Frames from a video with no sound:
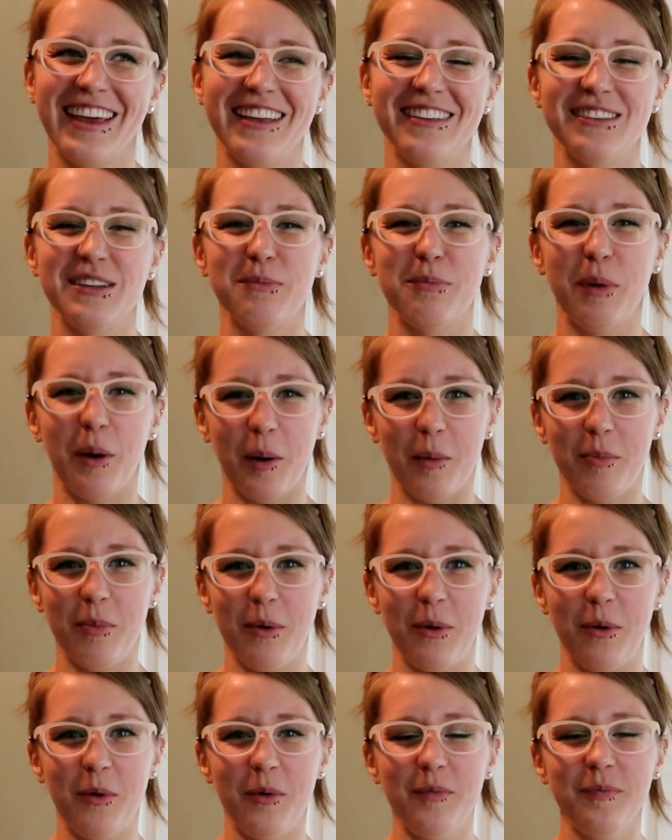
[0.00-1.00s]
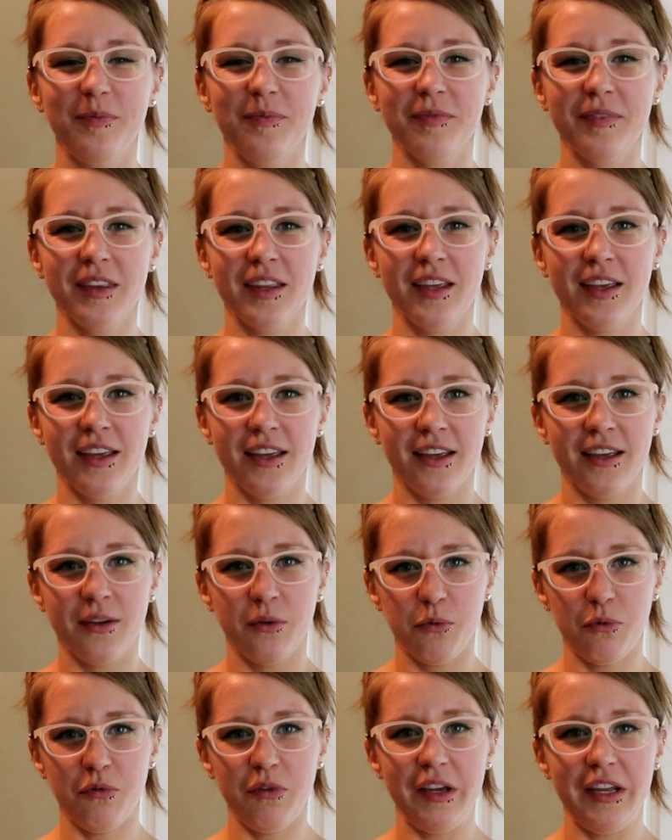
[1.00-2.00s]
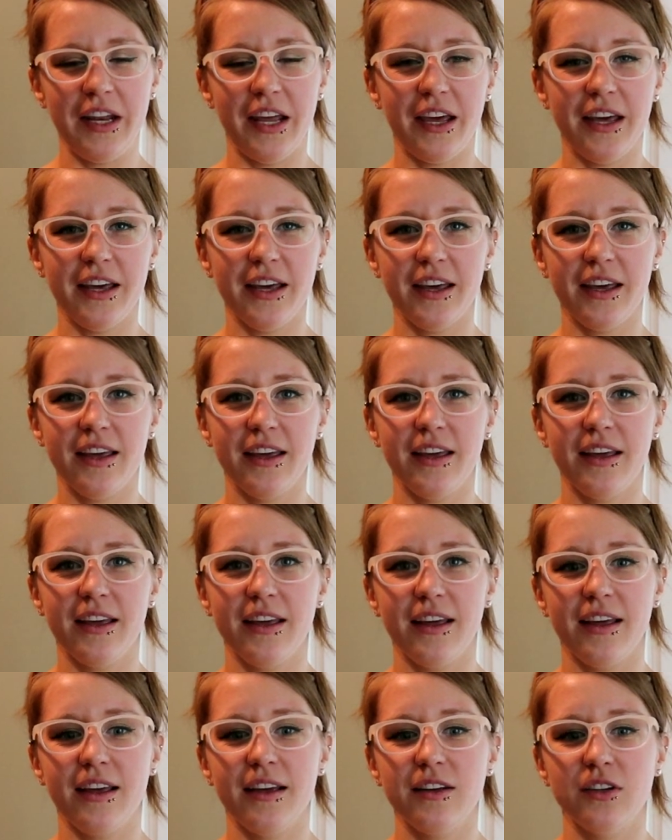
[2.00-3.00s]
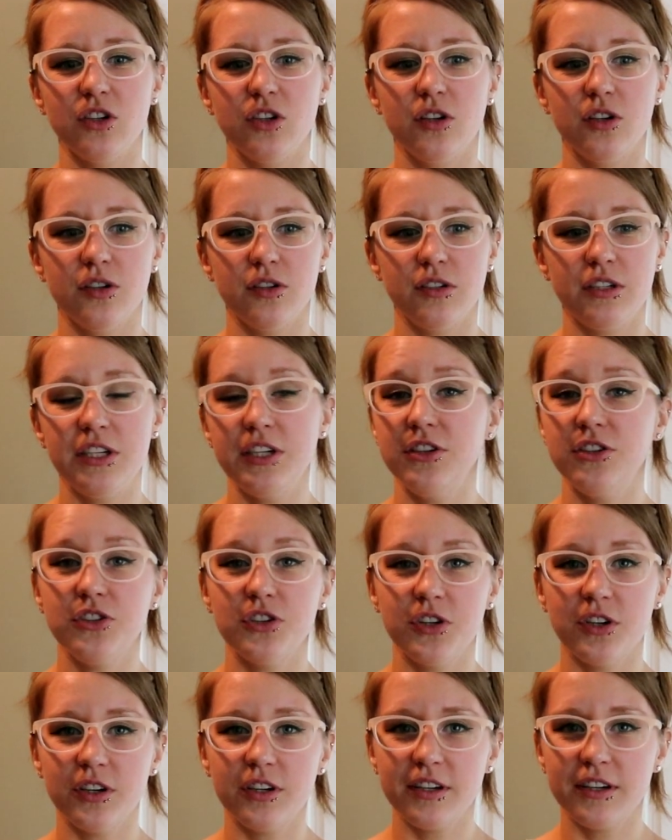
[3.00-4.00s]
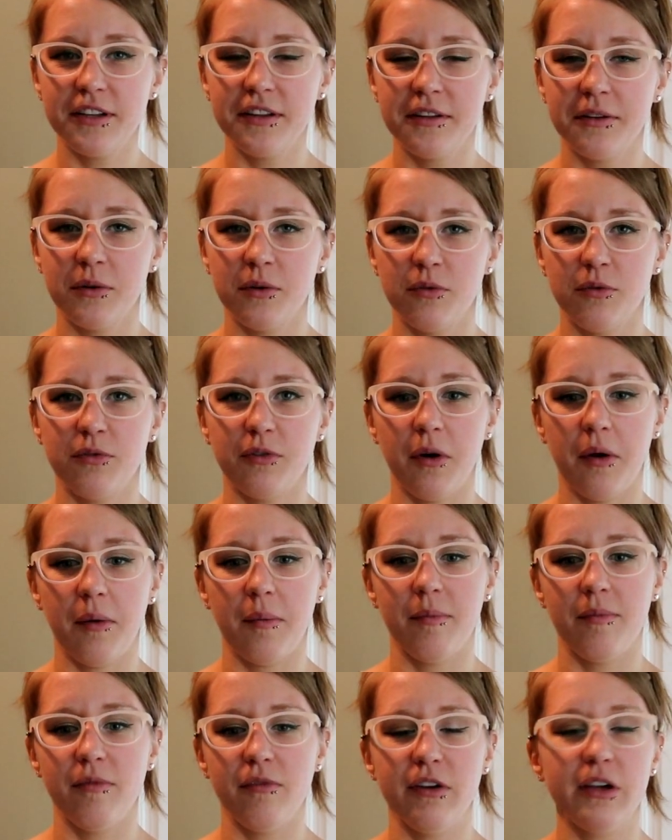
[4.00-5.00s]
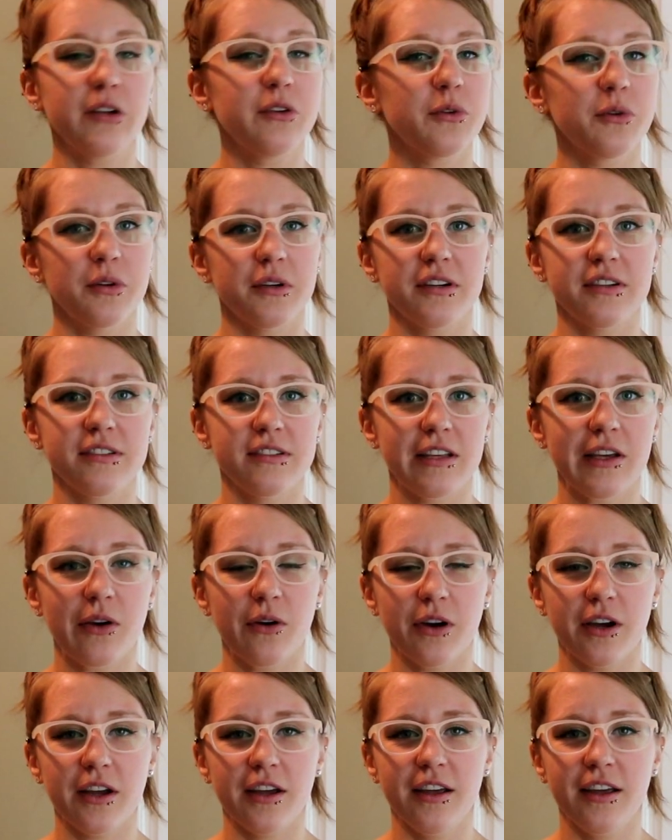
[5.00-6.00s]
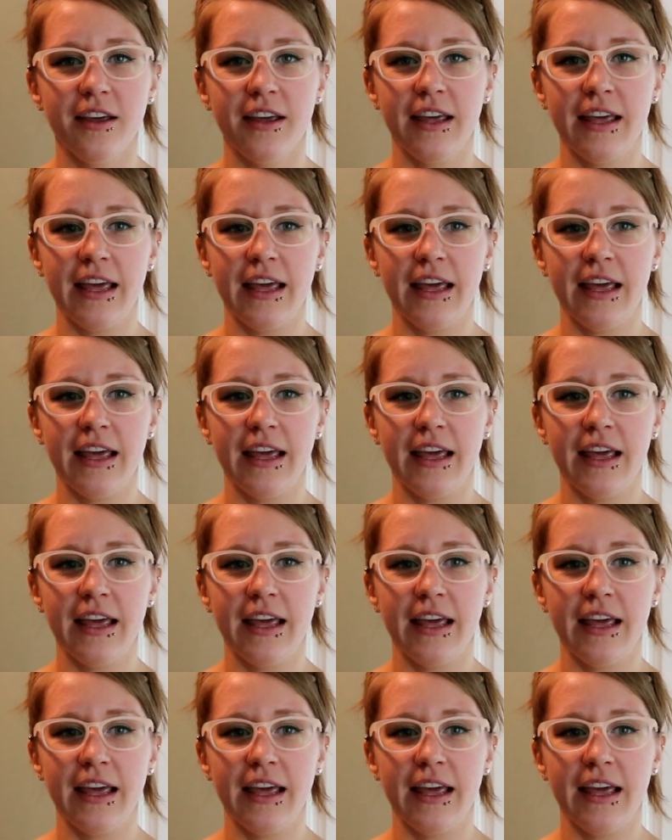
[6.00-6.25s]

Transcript: It's a purple v-neck t-shirt from Victoria's Secret,